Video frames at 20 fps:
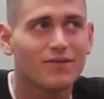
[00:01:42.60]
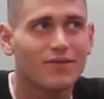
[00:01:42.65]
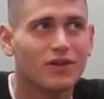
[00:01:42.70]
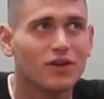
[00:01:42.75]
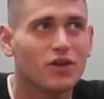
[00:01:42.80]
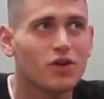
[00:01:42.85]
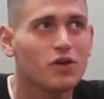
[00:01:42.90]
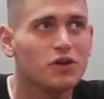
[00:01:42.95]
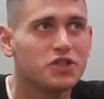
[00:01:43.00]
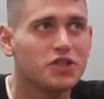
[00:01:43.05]
For
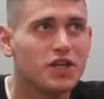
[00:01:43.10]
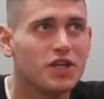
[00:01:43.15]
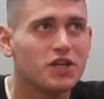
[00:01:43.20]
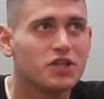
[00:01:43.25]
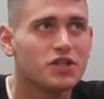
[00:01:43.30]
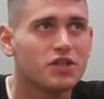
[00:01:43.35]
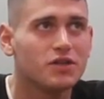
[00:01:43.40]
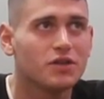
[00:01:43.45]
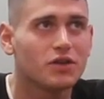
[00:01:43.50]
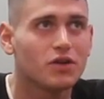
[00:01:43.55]

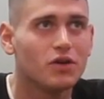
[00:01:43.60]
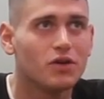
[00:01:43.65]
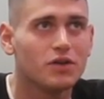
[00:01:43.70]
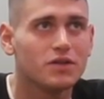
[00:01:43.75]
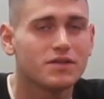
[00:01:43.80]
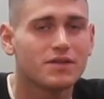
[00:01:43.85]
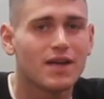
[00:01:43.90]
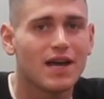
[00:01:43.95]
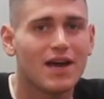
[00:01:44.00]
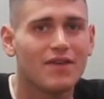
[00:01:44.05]
negotiation, the goal
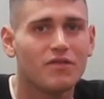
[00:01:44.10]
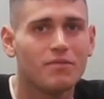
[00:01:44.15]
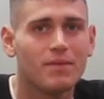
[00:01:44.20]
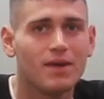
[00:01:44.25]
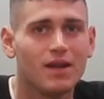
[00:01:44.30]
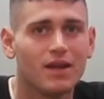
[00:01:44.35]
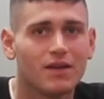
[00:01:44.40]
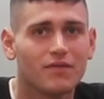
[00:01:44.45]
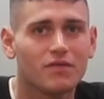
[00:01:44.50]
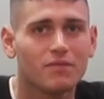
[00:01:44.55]
is to have a
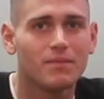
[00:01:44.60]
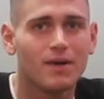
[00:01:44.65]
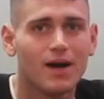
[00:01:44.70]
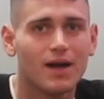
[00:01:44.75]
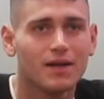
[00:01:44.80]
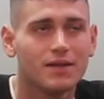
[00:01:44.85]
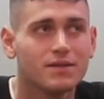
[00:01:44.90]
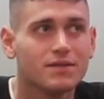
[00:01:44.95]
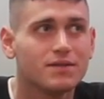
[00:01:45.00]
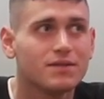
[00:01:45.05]
meeting of the
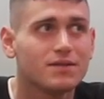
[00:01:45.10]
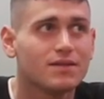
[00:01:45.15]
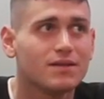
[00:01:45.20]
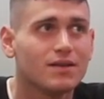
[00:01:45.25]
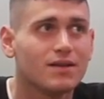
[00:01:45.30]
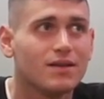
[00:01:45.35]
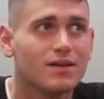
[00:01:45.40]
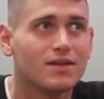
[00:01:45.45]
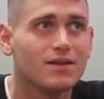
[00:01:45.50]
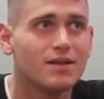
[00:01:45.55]
minds.
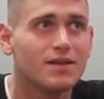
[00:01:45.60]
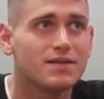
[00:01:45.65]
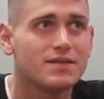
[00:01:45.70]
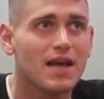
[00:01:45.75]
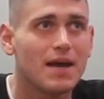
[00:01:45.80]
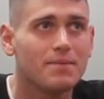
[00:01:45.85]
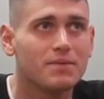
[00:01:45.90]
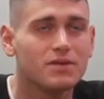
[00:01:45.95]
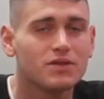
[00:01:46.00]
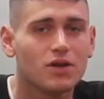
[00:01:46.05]
This
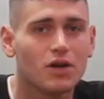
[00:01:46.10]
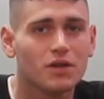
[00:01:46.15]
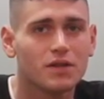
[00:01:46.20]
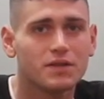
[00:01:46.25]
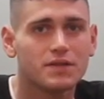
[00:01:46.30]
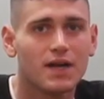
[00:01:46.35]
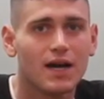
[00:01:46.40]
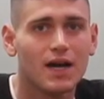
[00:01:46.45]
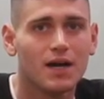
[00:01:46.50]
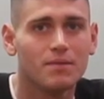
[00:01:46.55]
happens all
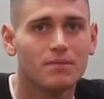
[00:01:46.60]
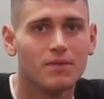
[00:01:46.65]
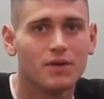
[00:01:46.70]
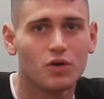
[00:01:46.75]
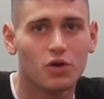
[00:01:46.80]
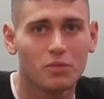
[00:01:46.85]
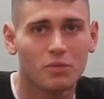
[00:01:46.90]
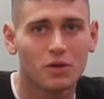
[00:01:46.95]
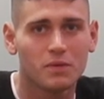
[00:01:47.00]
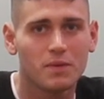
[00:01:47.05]
the time,
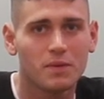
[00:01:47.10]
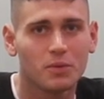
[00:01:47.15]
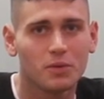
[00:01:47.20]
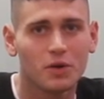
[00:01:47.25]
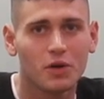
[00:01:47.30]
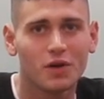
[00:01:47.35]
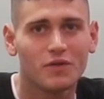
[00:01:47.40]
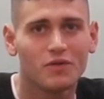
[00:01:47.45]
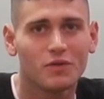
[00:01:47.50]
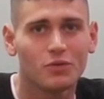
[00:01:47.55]
and normally people
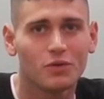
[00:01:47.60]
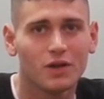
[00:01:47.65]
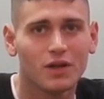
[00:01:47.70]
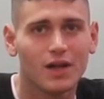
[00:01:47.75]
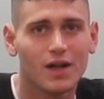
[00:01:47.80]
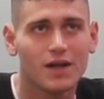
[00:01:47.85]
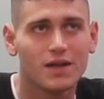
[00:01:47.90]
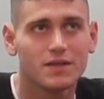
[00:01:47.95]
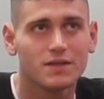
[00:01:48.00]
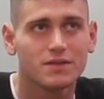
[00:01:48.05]
don't even
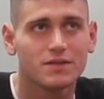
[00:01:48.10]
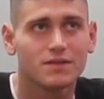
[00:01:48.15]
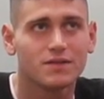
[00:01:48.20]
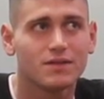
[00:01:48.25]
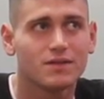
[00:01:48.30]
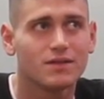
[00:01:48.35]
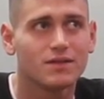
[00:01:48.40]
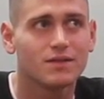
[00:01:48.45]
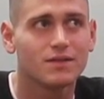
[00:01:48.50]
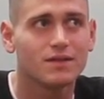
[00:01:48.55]
realize
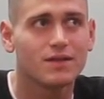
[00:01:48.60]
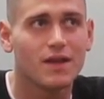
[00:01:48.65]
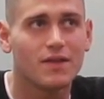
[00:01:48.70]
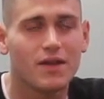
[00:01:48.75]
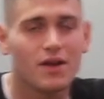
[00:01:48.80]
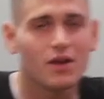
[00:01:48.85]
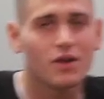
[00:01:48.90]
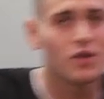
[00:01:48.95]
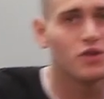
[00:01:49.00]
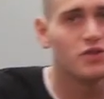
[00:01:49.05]

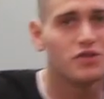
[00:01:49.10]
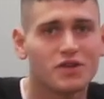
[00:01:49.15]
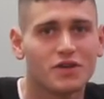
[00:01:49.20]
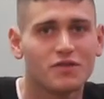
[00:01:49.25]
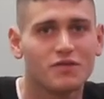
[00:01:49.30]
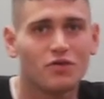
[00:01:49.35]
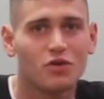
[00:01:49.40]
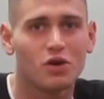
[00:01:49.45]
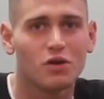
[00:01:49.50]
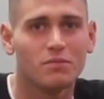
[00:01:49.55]
that they are using
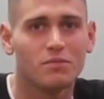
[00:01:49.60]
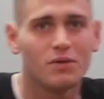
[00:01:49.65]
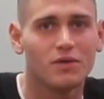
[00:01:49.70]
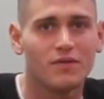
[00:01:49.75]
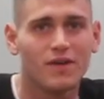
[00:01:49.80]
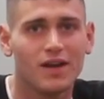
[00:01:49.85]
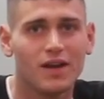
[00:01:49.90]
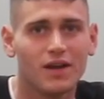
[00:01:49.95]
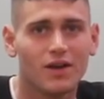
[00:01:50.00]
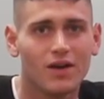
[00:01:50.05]
a form
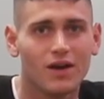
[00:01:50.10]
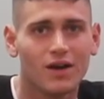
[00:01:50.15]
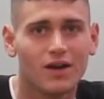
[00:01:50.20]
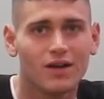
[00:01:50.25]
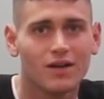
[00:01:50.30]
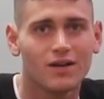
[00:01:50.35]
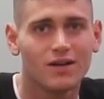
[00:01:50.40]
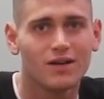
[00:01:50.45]
of ADR.